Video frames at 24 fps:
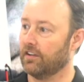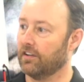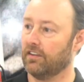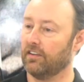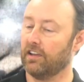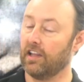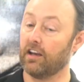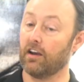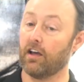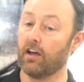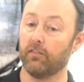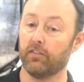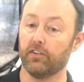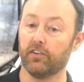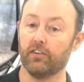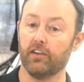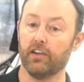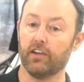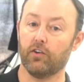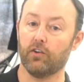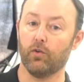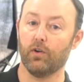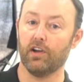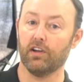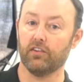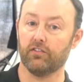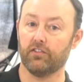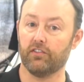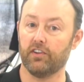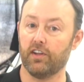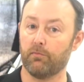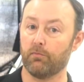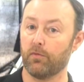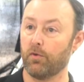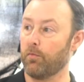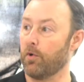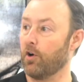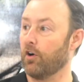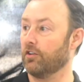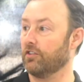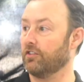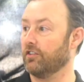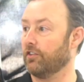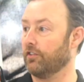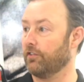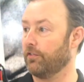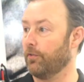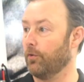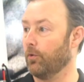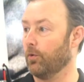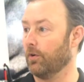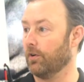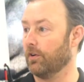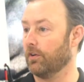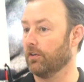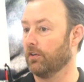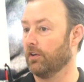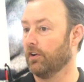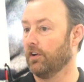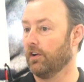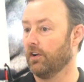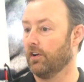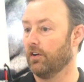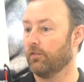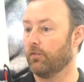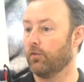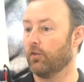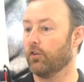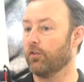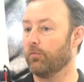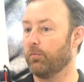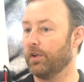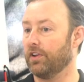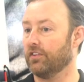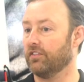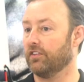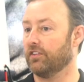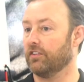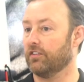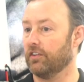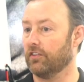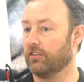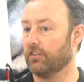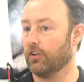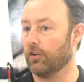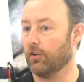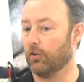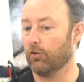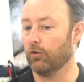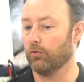That obviously creates slimmer margins for the business as a whole,